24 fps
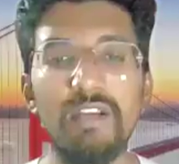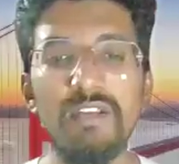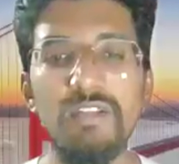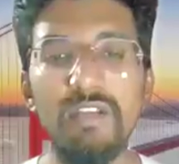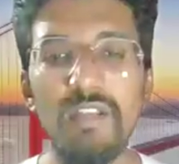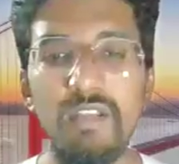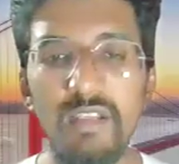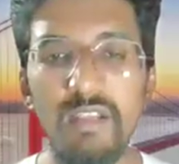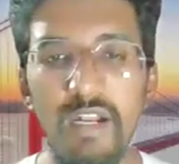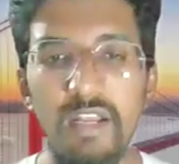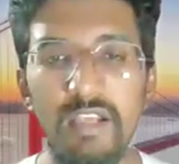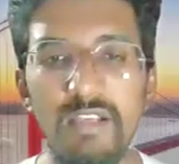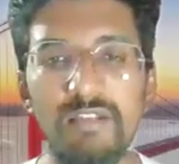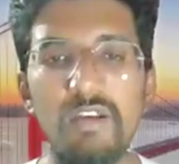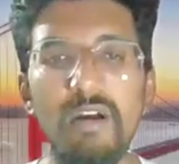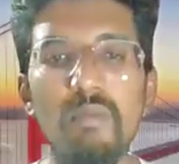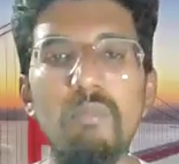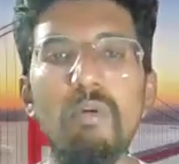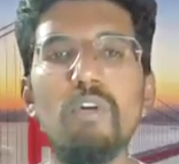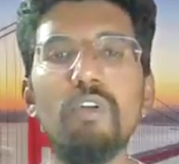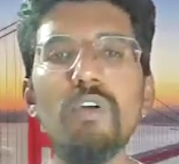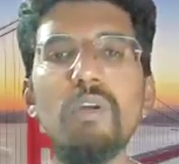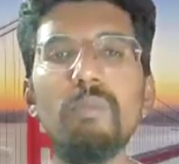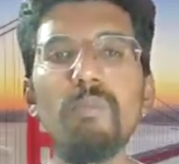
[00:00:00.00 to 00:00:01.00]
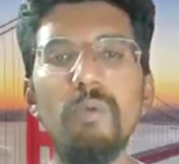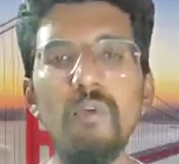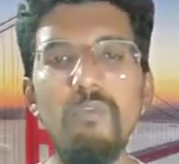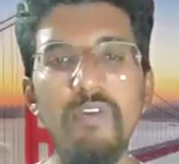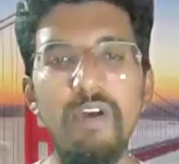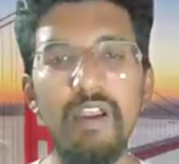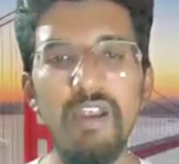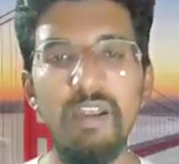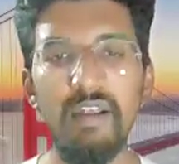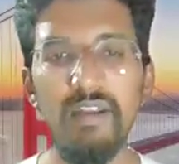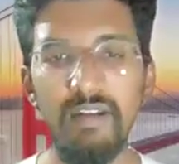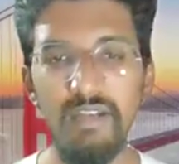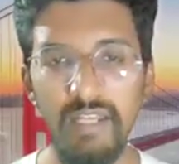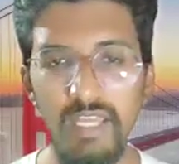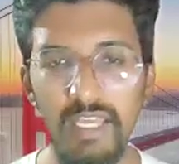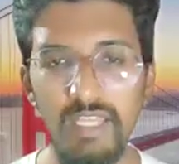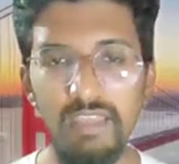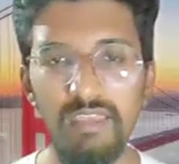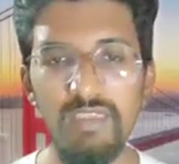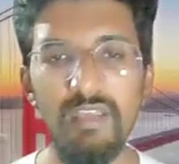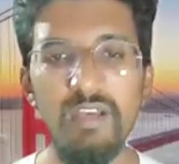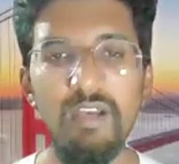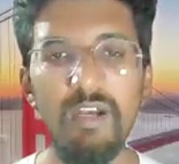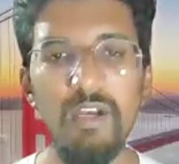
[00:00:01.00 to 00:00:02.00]
So Rakshit, let us know about your profile.
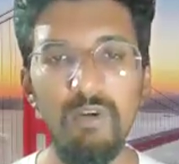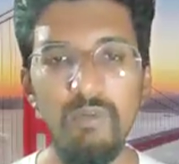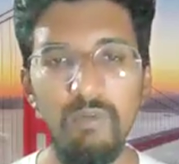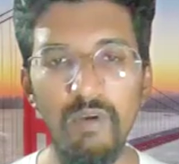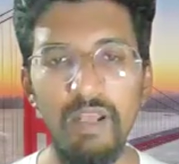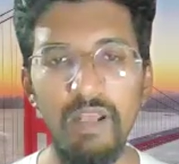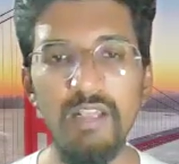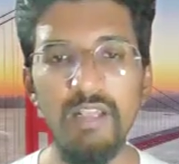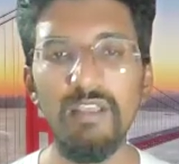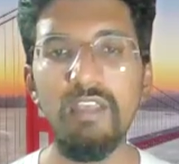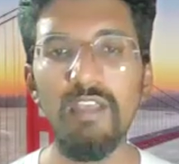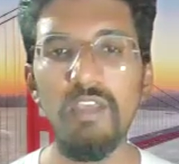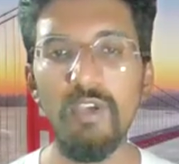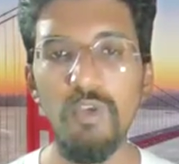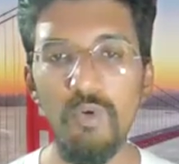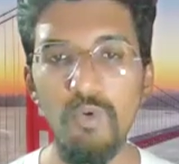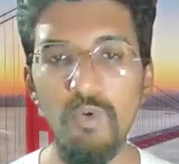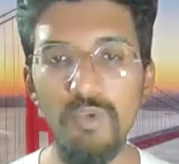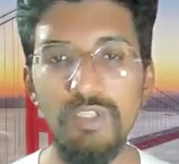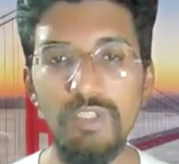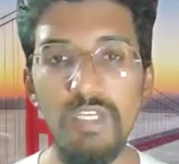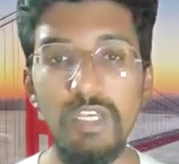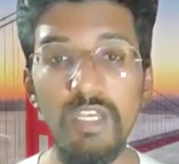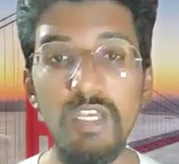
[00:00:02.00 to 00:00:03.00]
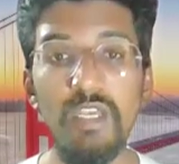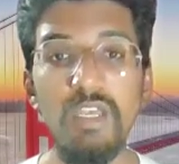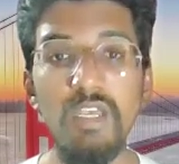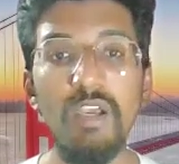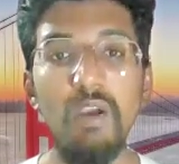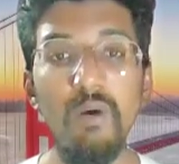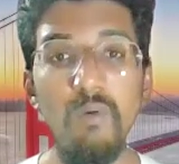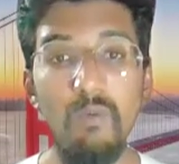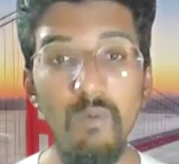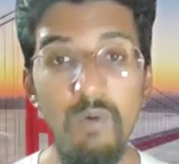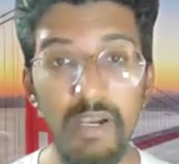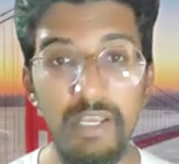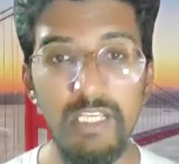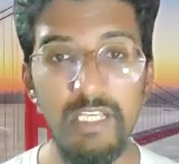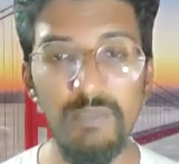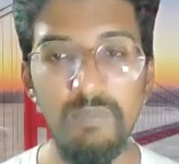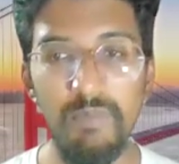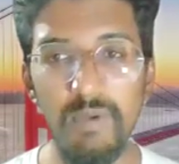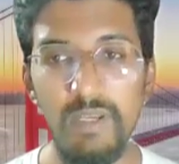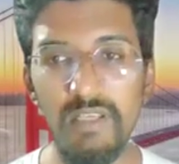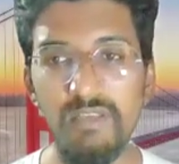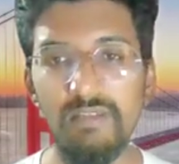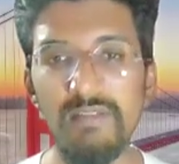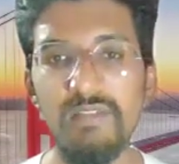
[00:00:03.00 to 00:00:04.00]
10th, 12th, UG.
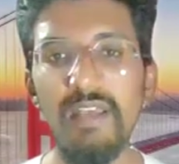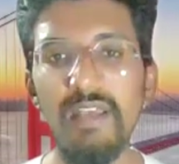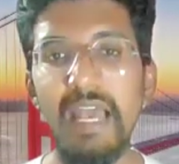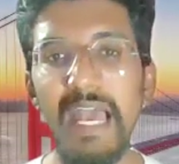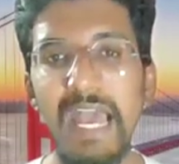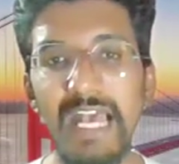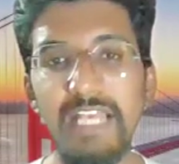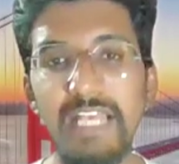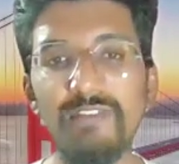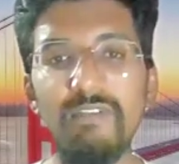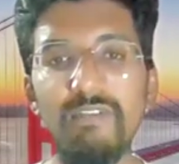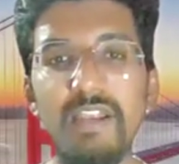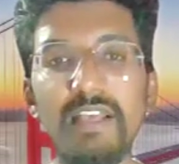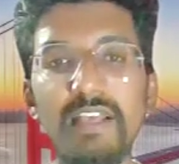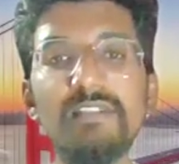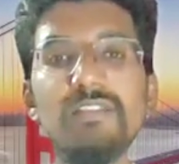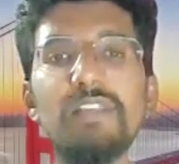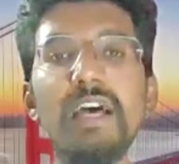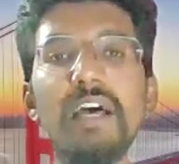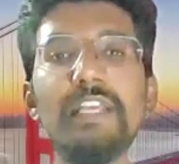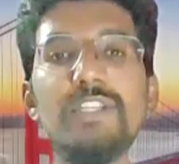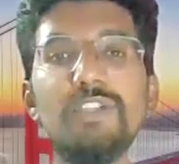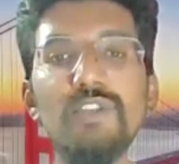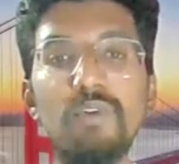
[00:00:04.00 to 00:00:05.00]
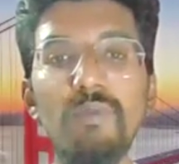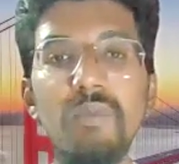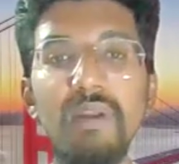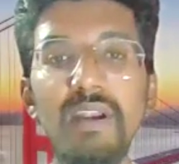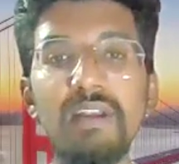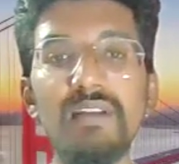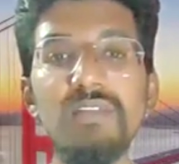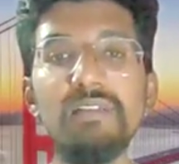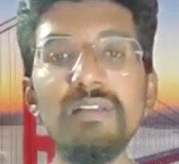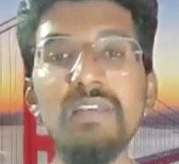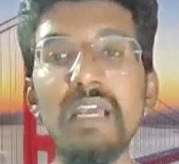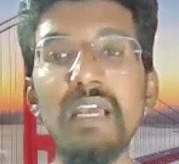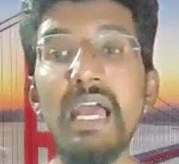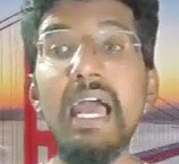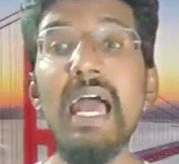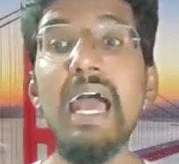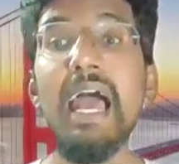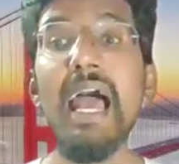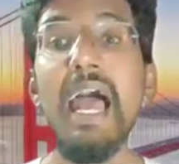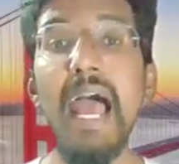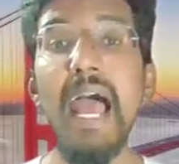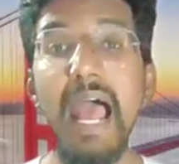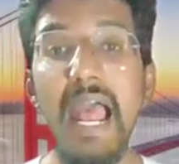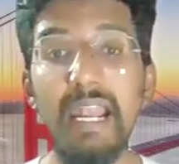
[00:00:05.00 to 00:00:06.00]
Work experience as well as the achievements
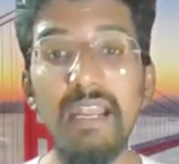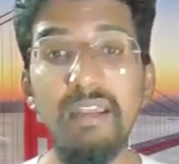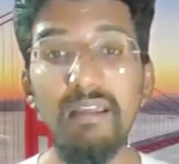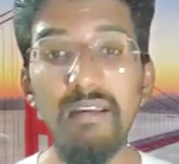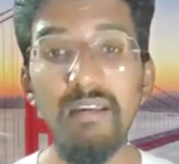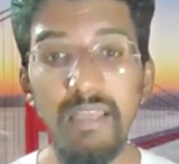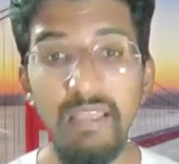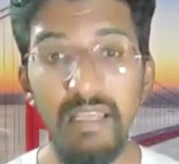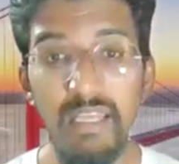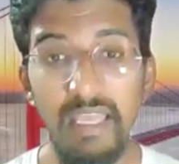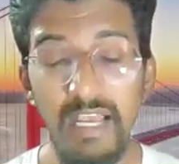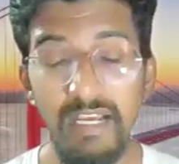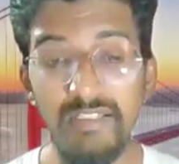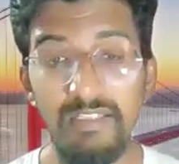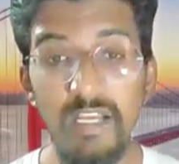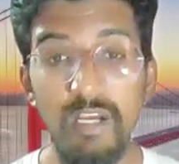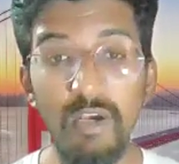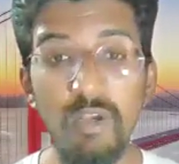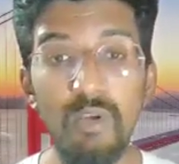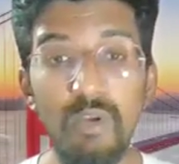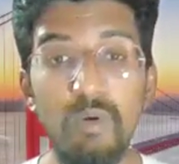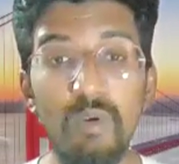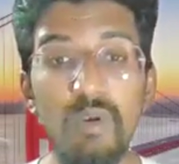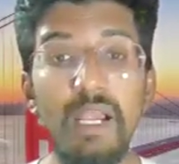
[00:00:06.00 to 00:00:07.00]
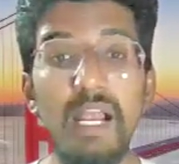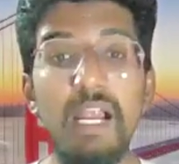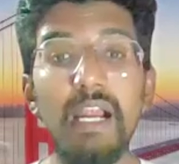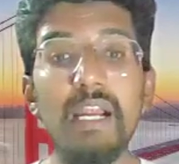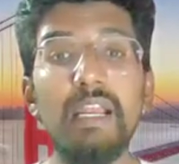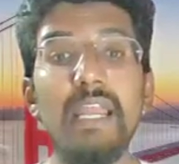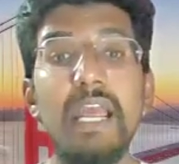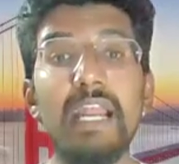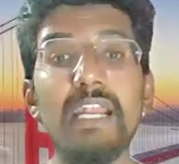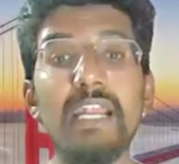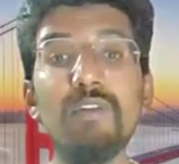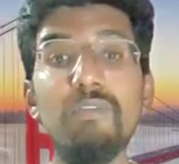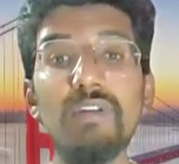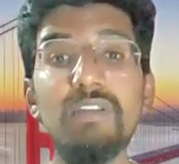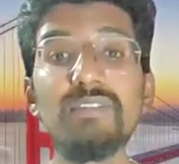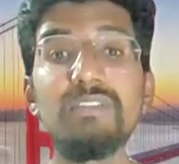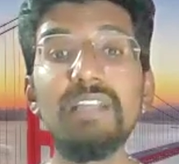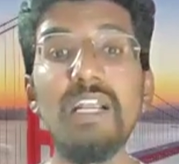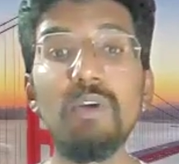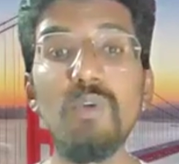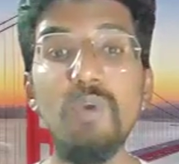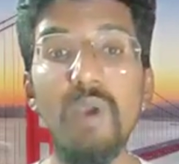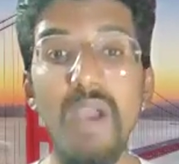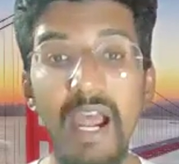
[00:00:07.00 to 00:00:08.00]
and extracurricular
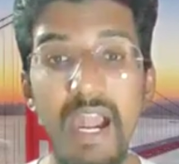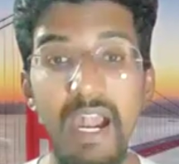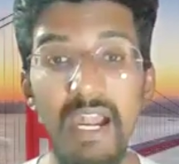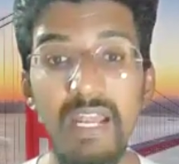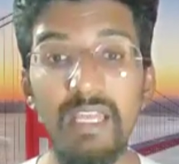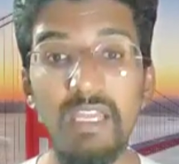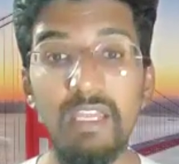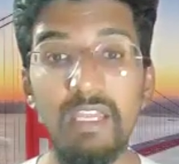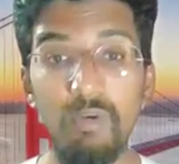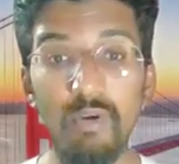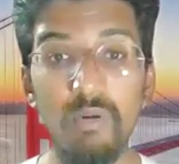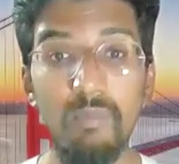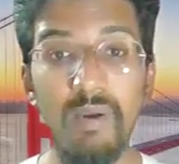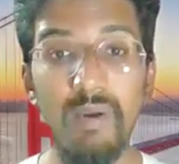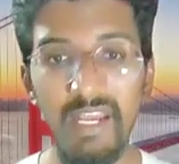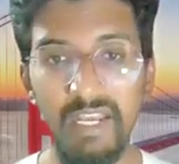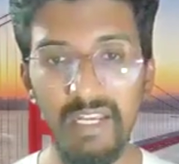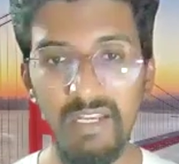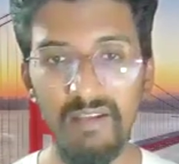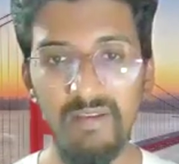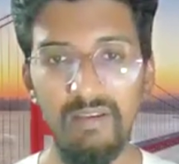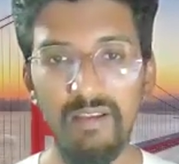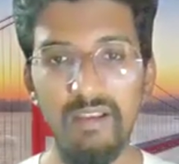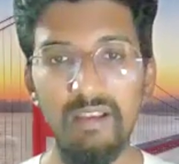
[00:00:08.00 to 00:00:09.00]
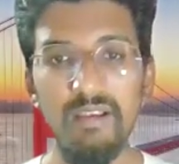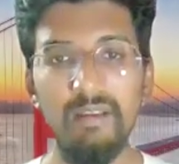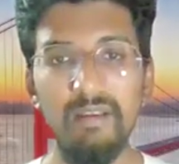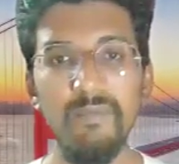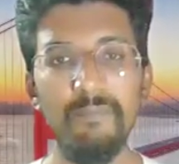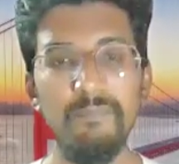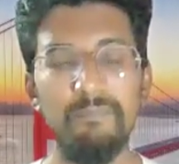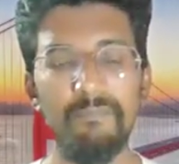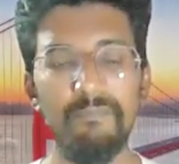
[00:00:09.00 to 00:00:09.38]
activities that you had in your bucket.